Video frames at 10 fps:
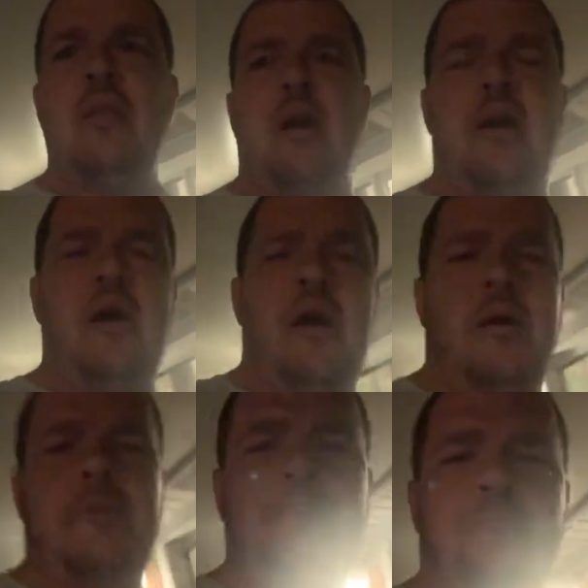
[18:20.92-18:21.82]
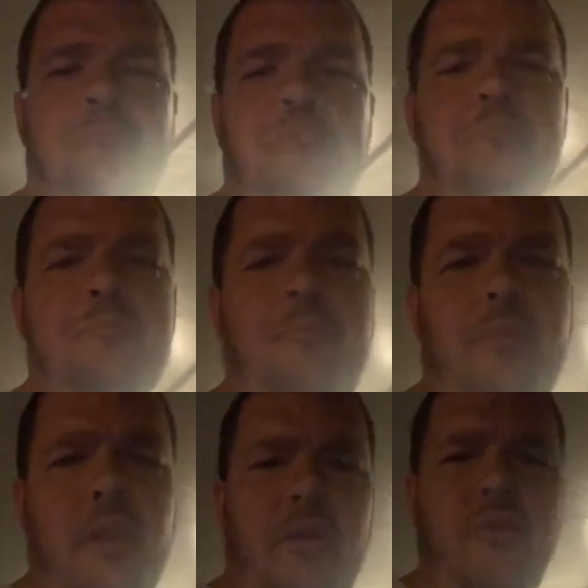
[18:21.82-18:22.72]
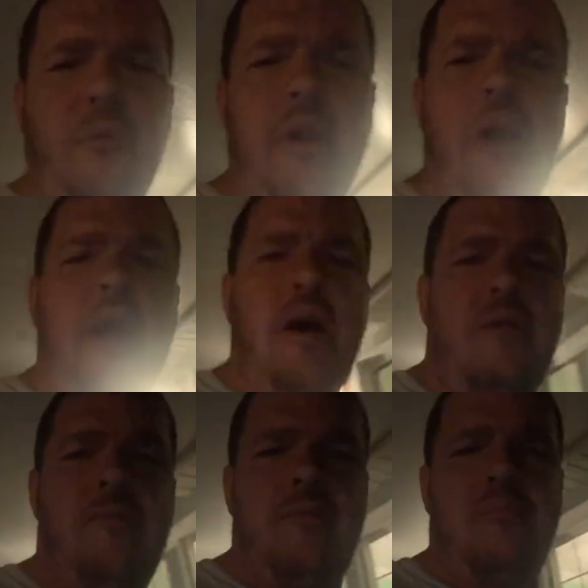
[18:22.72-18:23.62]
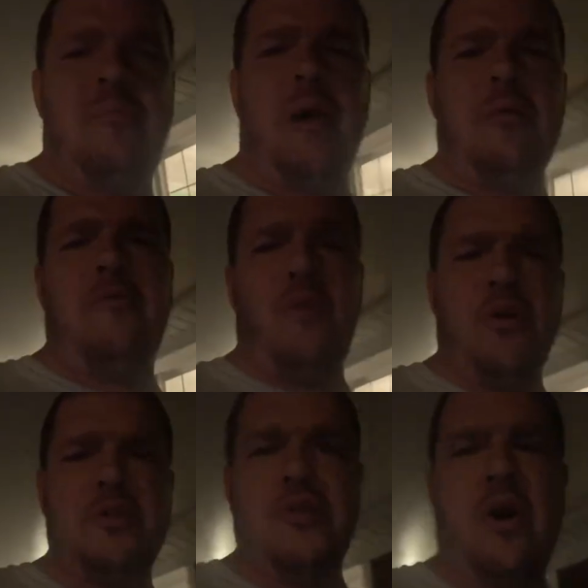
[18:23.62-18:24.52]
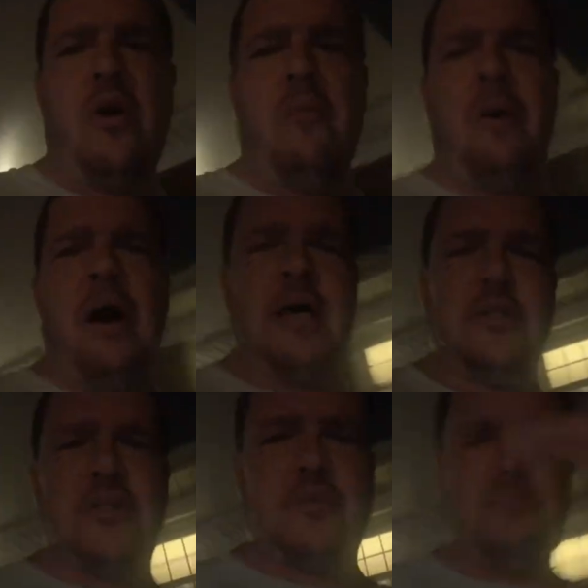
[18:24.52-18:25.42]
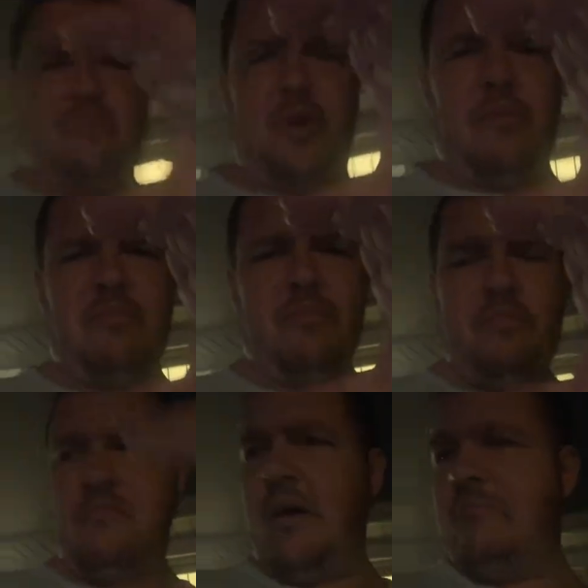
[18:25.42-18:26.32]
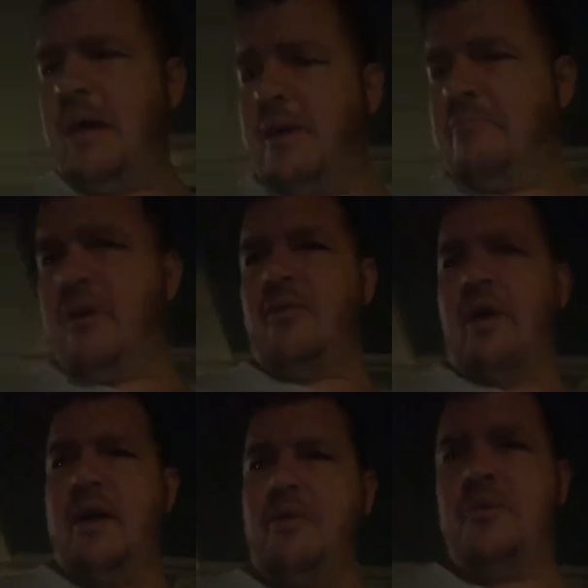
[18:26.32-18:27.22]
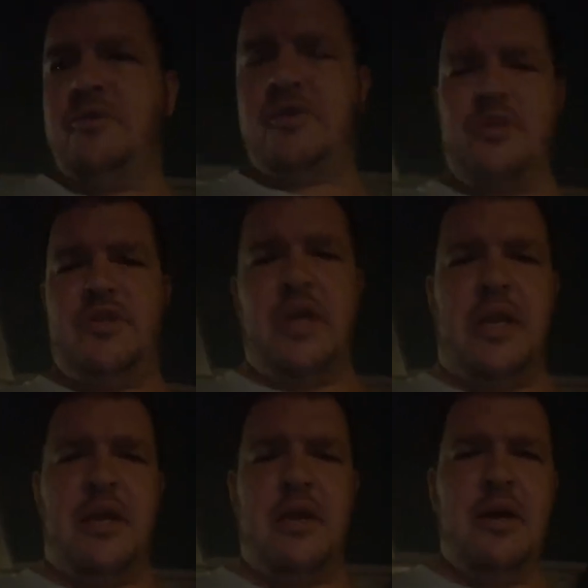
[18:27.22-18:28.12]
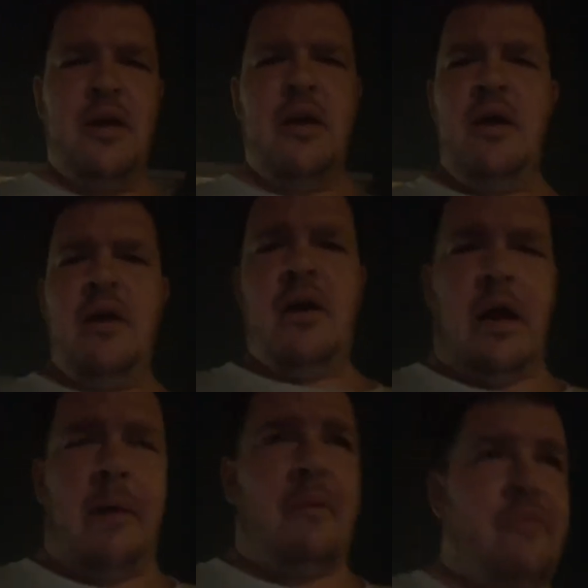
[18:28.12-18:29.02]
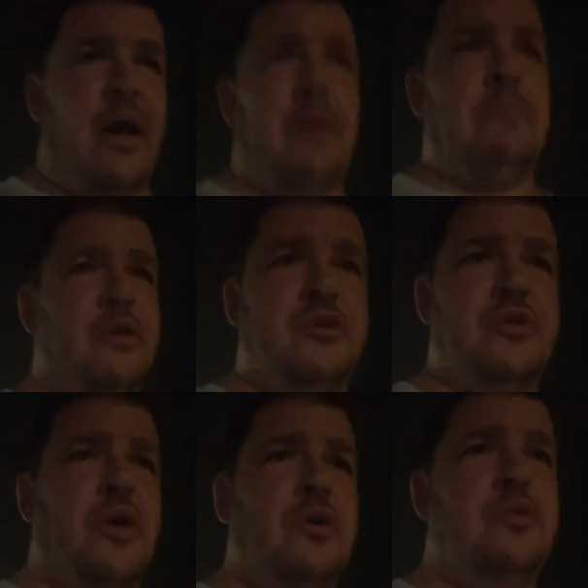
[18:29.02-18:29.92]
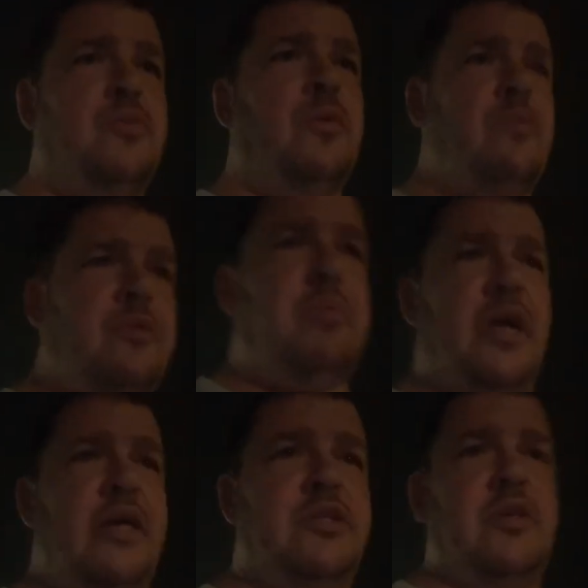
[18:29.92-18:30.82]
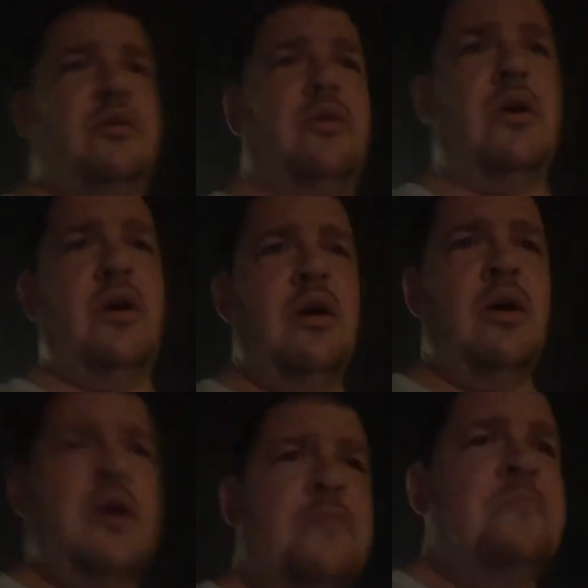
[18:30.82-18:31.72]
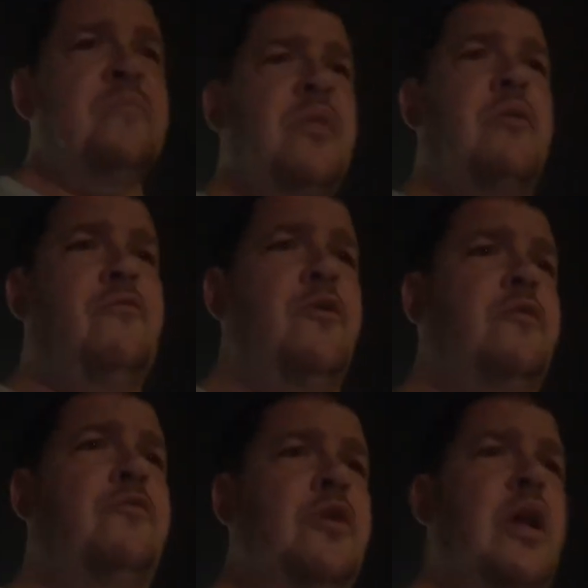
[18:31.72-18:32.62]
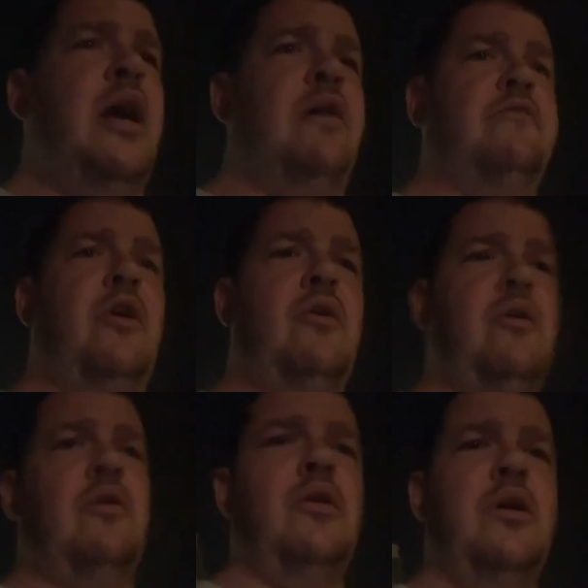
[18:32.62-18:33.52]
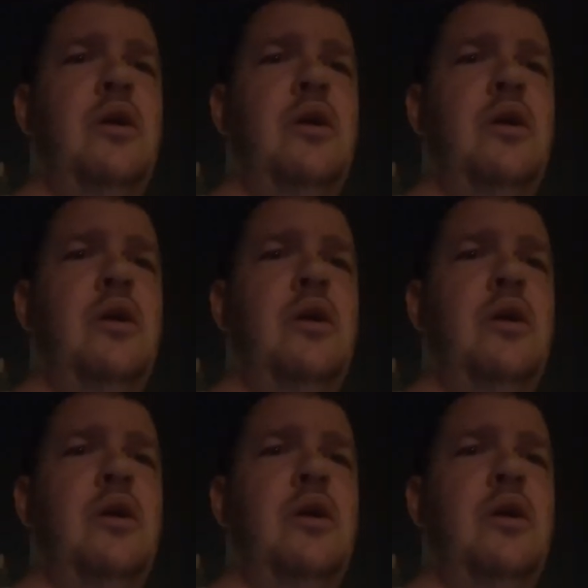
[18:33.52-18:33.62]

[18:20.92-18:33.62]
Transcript: 3.5, probably 4-inch tall pots. You know, about as big around almost as a CD. I've got a bunch of those with plants that are foot and a half tall.